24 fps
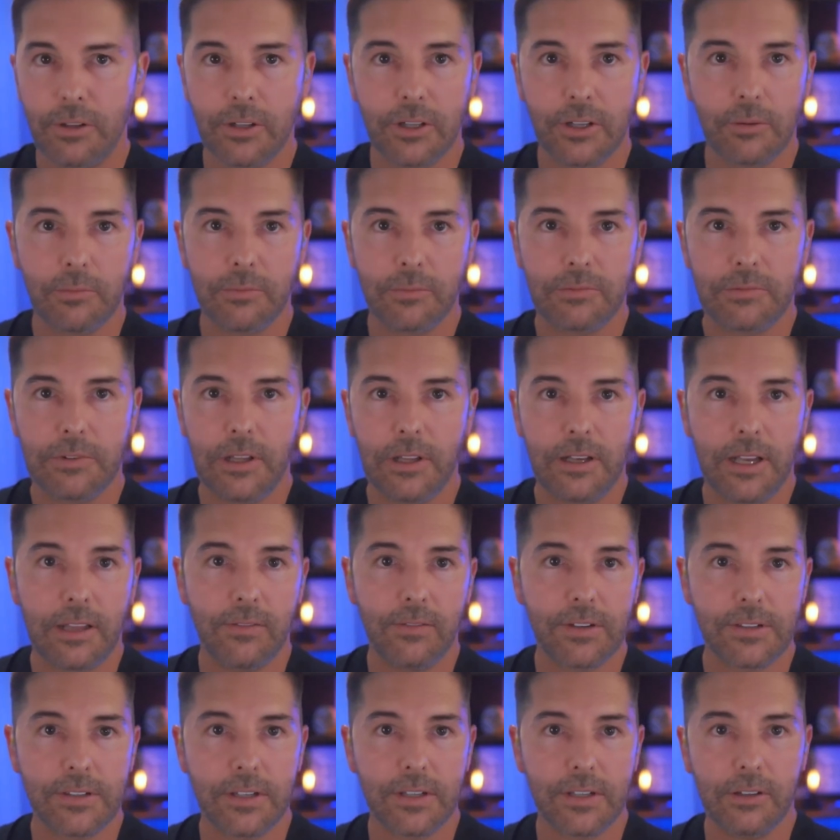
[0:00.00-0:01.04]
become a
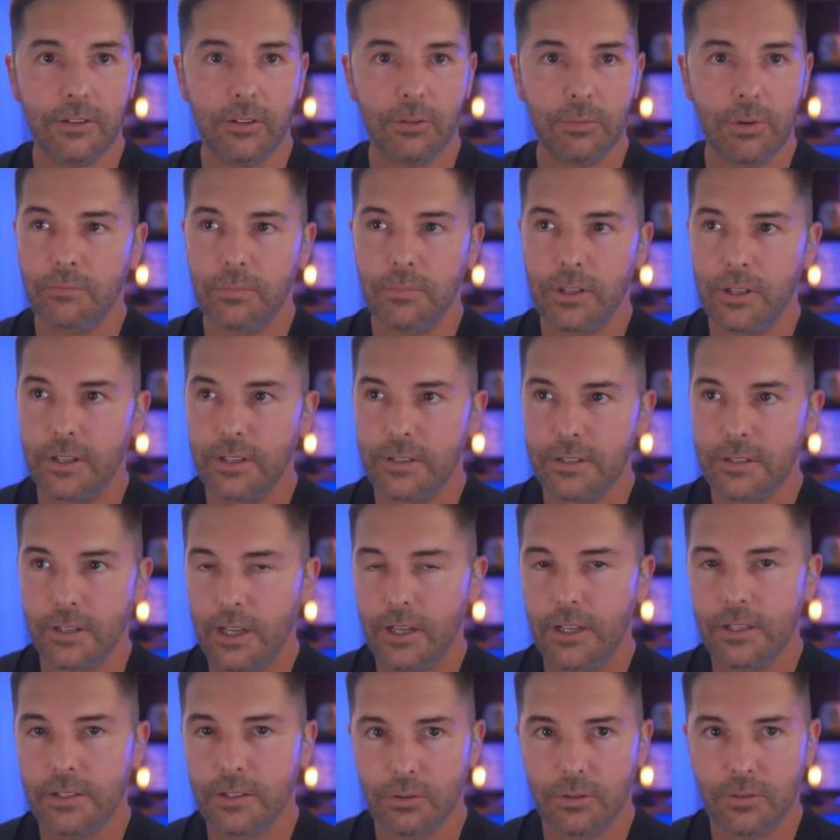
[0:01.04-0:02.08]
Navy SEAL, be it
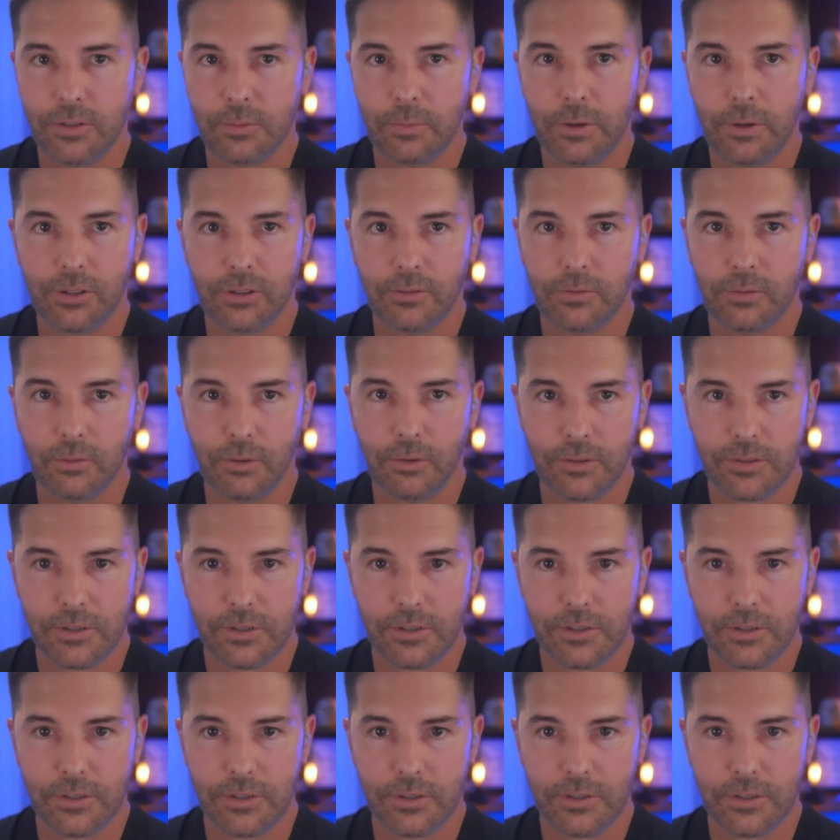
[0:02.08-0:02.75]
any sort of special